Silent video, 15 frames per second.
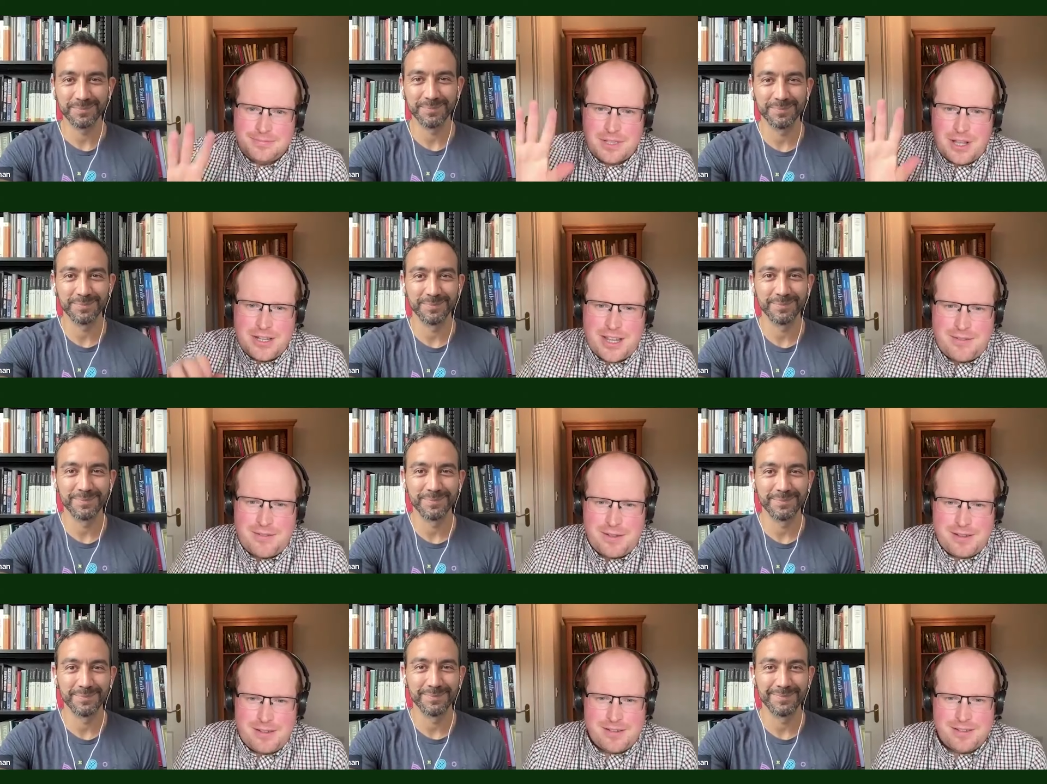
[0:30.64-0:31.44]
Speaker 1: Hi,
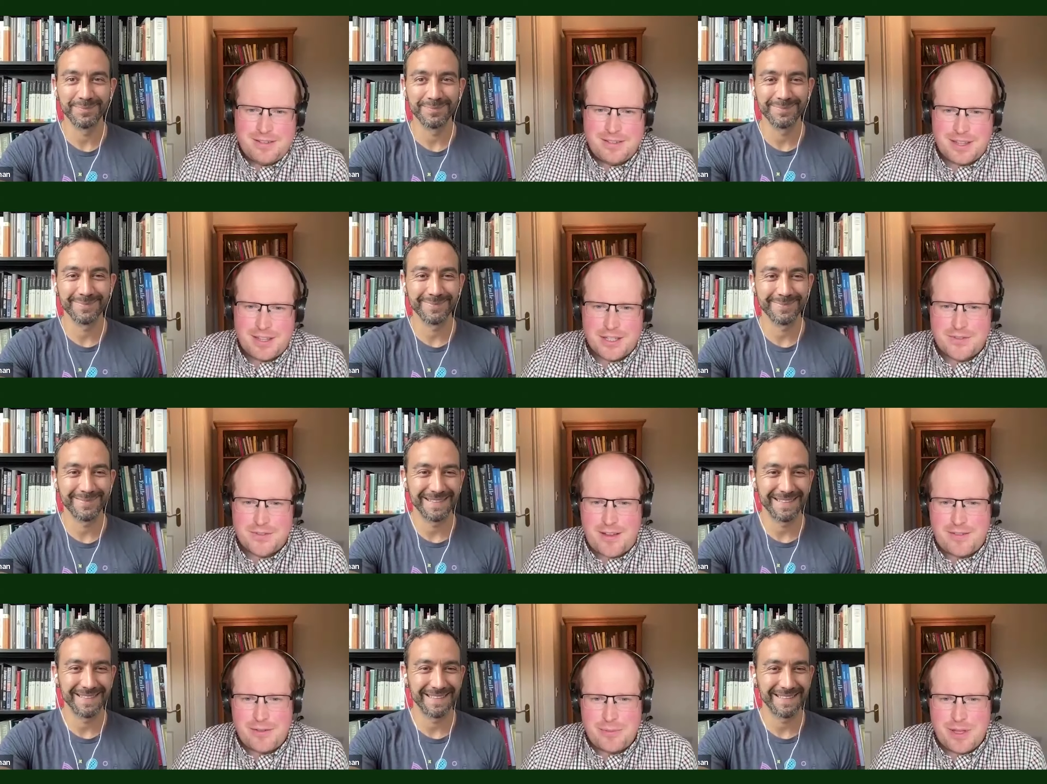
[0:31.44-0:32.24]
David. Thanks for
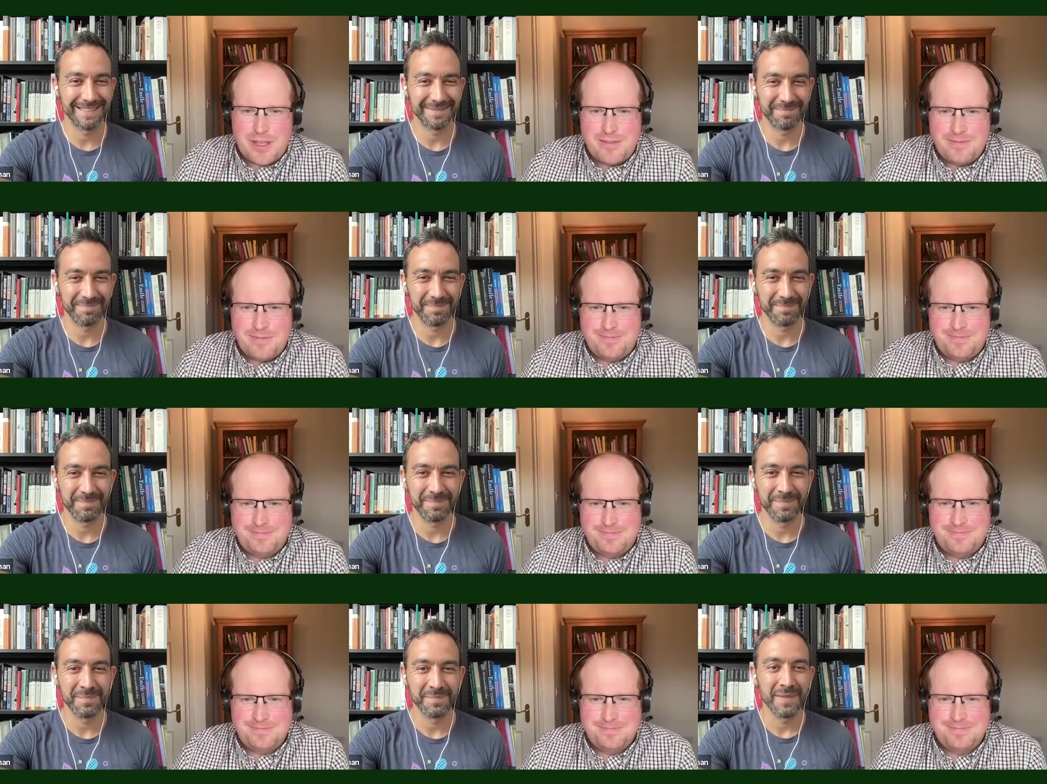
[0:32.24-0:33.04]
having me.
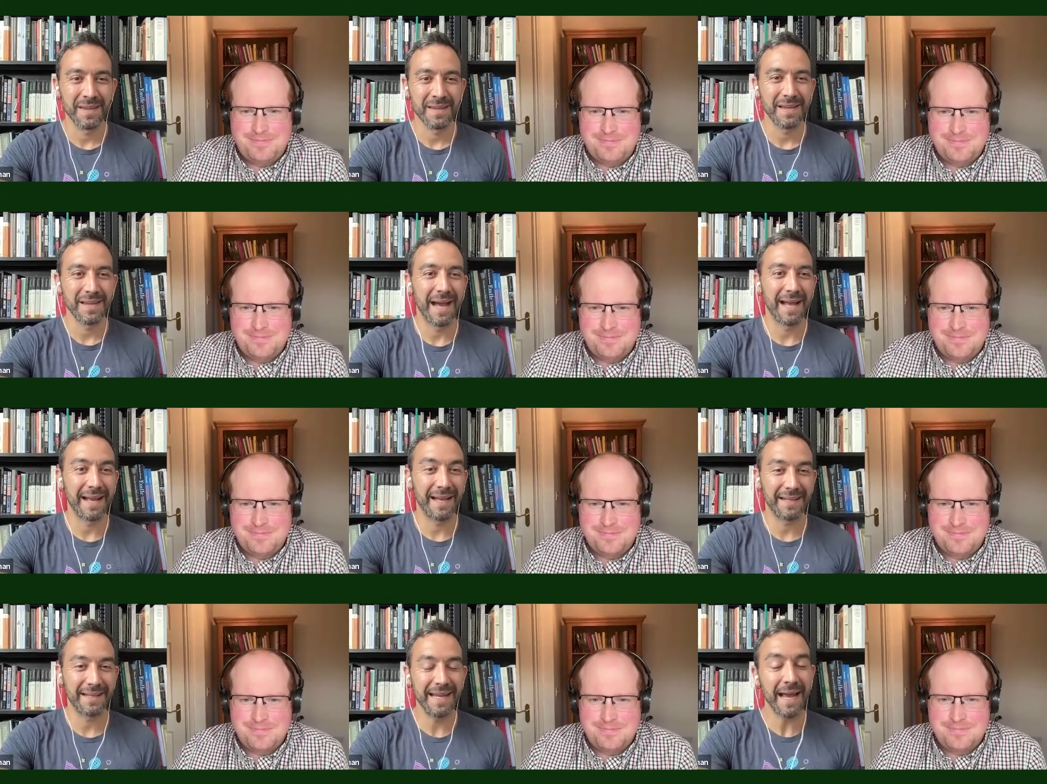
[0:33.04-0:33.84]

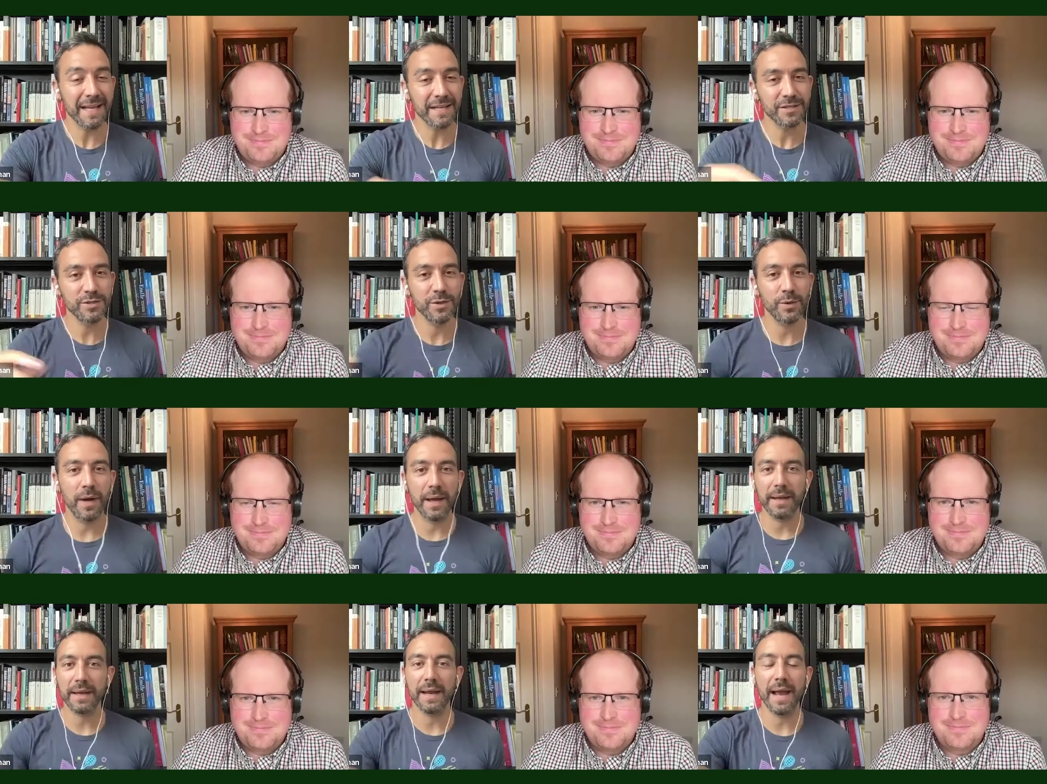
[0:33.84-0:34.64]
Speaker 2: Uh, yeah, so
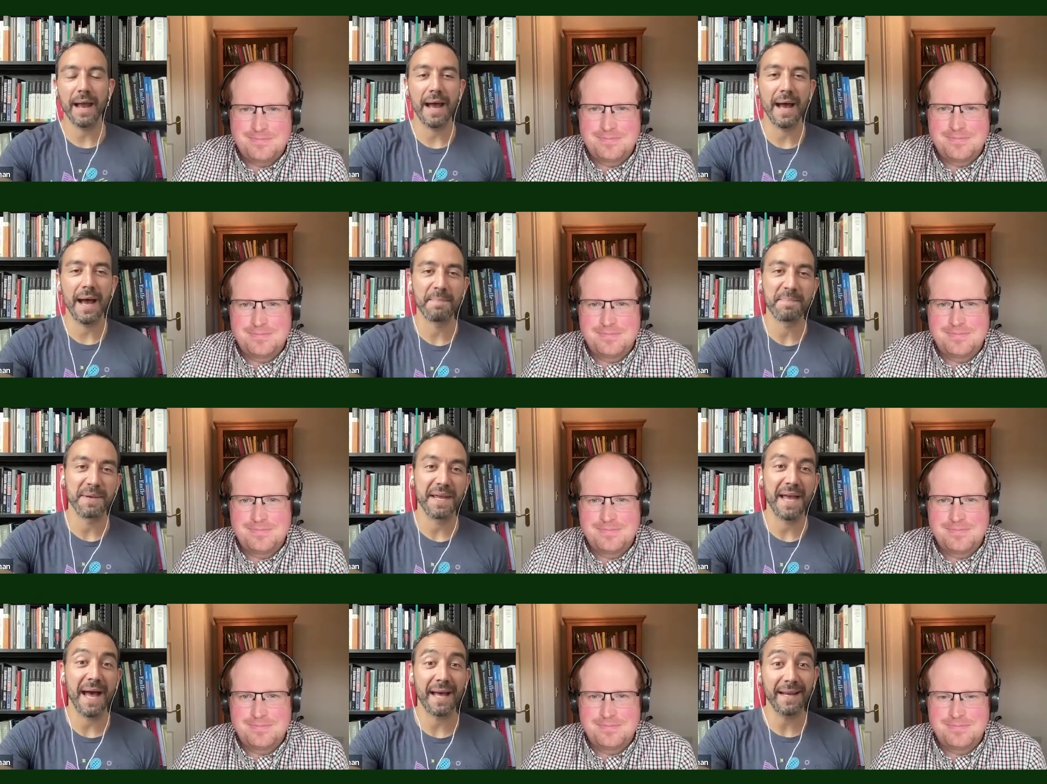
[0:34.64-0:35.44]
I
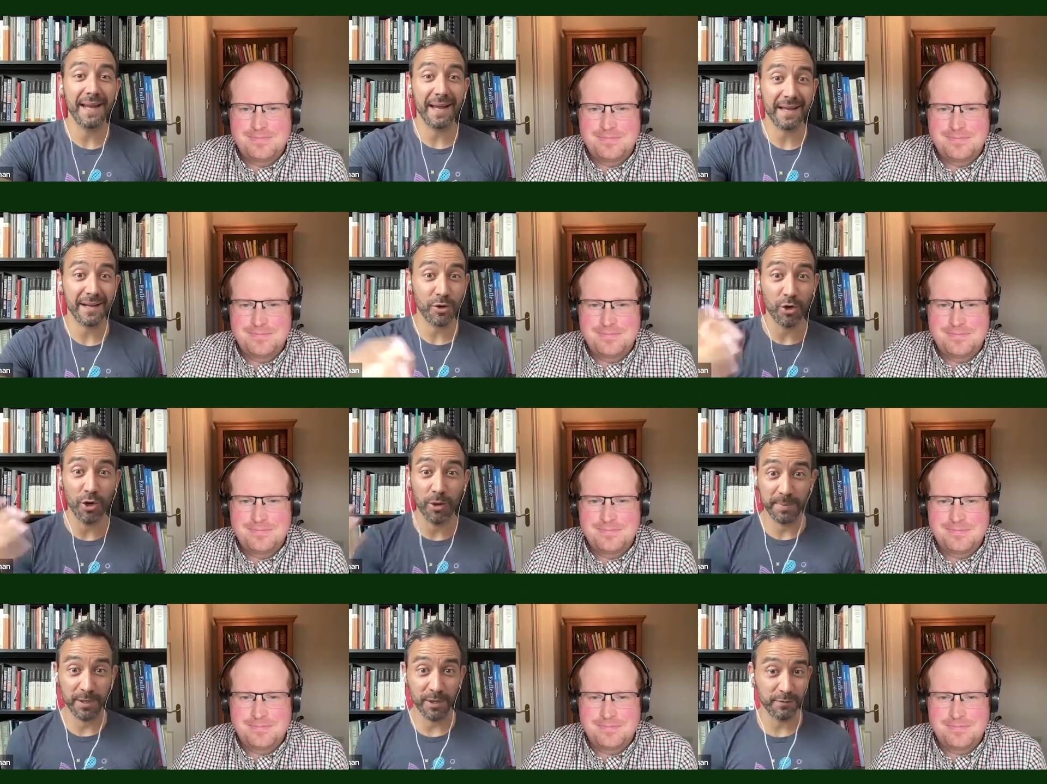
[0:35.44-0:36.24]
um, got a
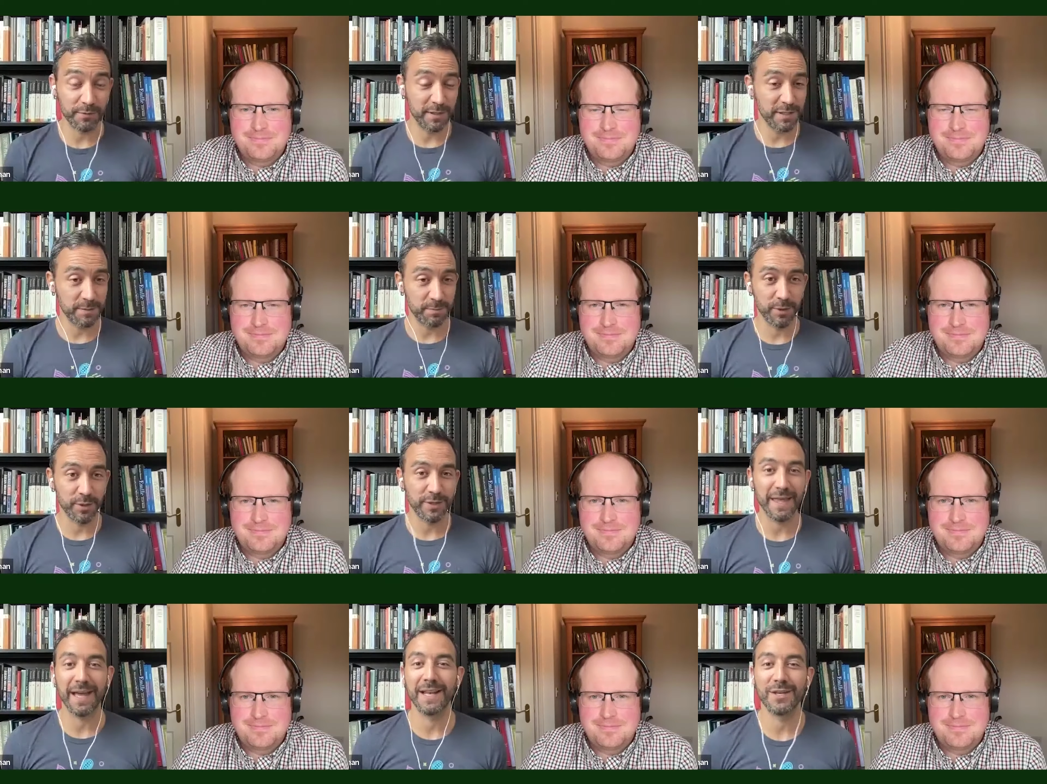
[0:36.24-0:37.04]
copy of this
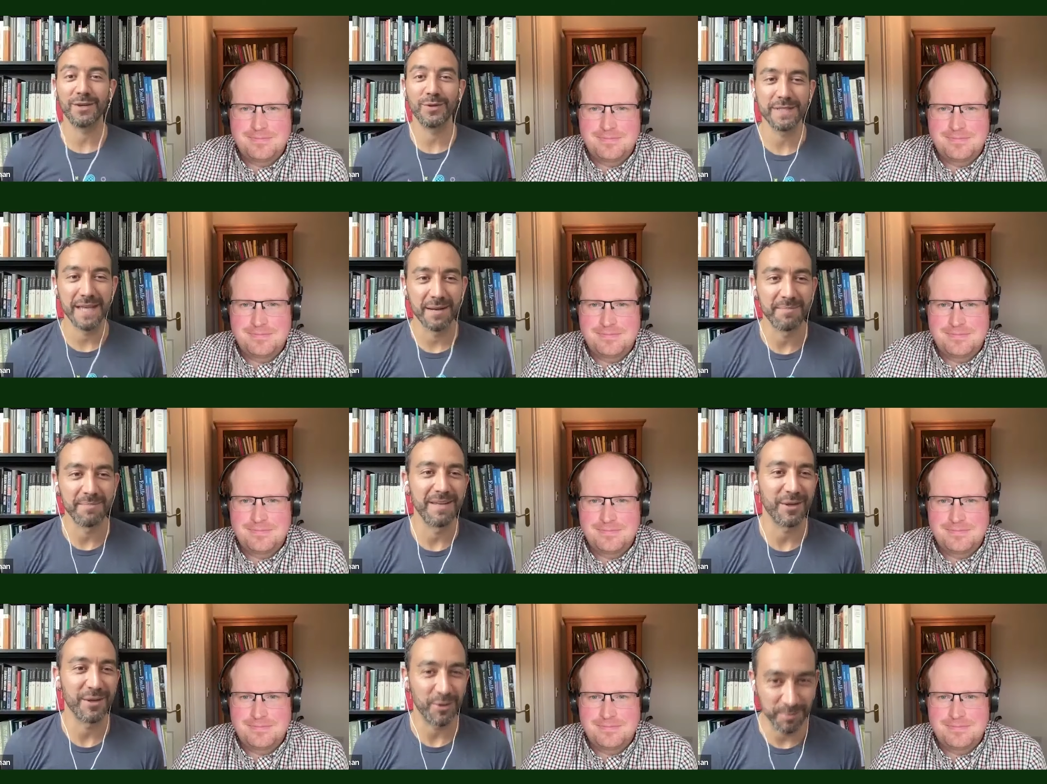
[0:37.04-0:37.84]
book that you sent
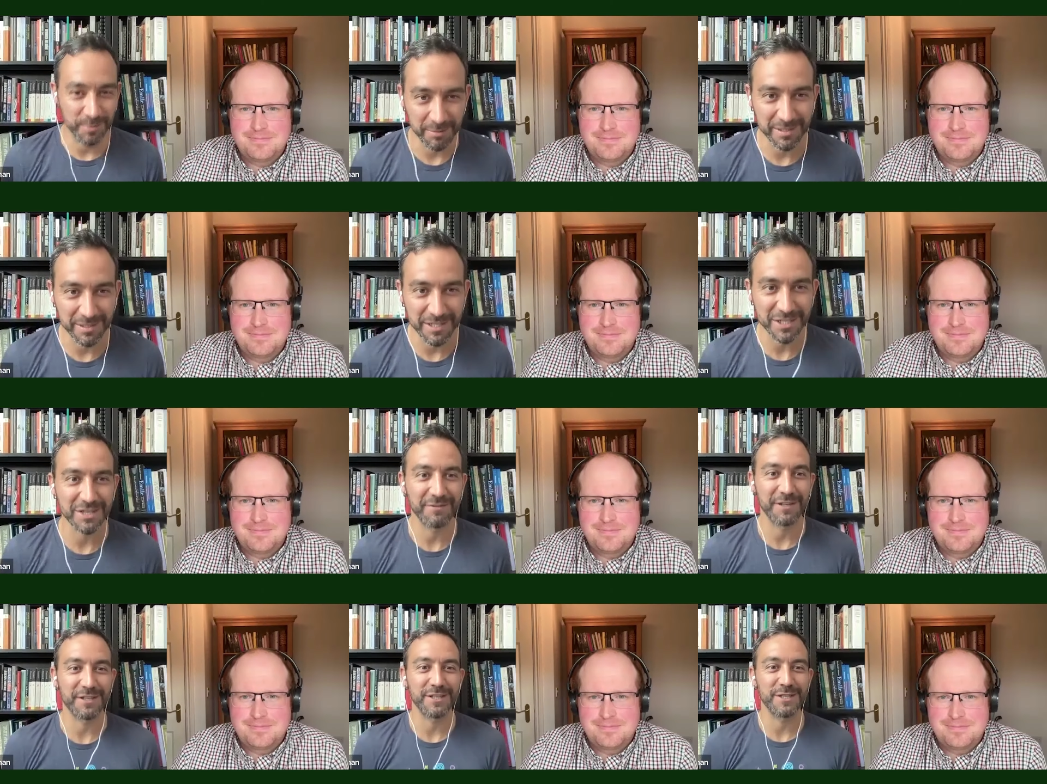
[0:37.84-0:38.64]
me that you're
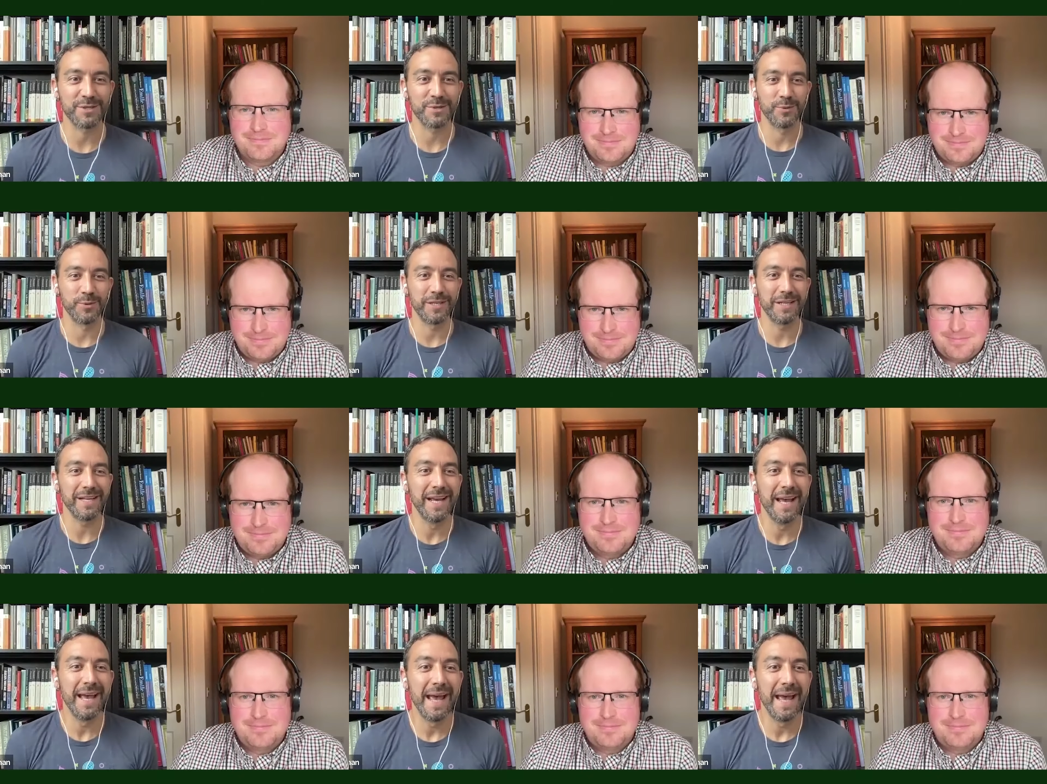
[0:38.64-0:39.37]
publishing very soon.